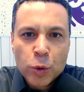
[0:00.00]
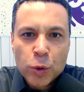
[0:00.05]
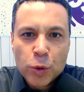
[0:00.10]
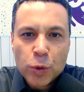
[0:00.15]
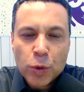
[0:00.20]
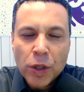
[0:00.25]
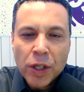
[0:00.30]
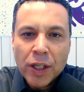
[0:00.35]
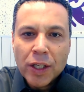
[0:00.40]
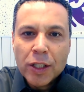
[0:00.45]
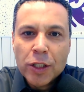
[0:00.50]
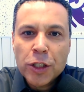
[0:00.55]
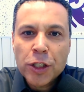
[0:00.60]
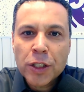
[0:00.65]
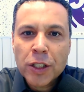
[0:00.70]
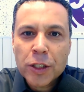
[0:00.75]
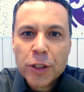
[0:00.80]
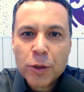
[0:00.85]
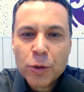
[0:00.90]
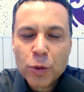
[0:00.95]
the
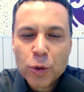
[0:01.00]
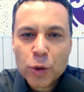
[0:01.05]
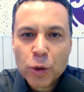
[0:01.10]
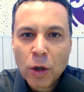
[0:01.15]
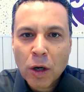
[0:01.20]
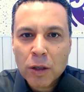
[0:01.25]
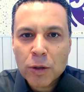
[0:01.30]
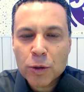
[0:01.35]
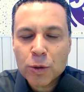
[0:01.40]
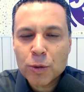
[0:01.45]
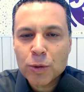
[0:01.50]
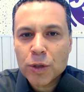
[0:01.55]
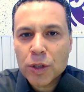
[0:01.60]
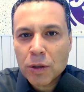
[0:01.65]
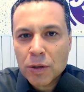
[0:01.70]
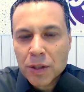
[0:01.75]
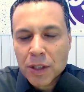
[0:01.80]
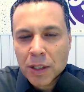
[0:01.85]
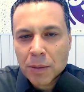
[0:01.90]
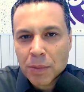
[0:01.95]
just
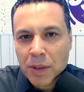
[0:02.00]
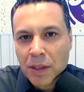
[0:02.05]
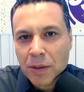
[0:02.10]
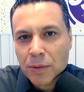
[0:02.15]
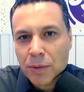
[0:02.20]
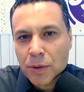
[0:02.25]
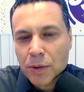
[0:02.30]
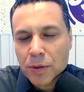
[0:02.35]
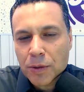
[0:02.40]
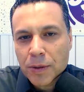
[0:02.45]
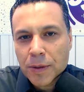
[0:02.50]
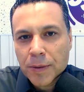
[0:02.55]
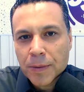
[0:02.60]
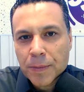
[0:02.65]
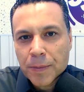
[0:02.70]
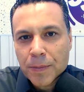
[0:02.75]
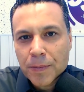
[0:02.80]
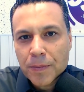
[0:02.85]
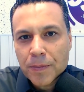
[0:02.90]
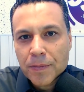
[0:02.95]
before their
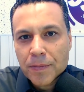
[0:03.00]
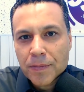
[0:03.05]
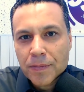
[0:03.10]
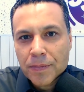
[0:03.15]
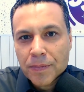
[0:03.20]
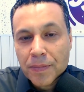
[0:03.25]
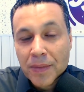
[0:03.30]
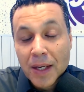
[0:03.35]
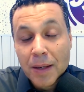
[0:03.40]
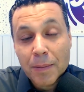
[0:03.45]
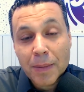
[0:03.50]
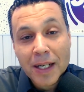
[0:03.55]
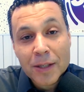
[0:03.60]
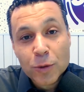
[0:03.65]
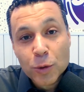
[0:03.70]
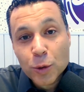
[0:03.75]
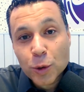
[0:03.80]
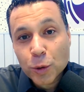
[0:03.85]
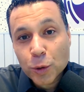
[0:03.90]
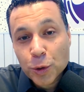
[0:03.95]
enemies'
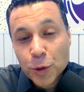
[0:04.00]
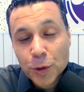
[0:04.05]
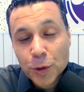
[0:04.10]
eyes.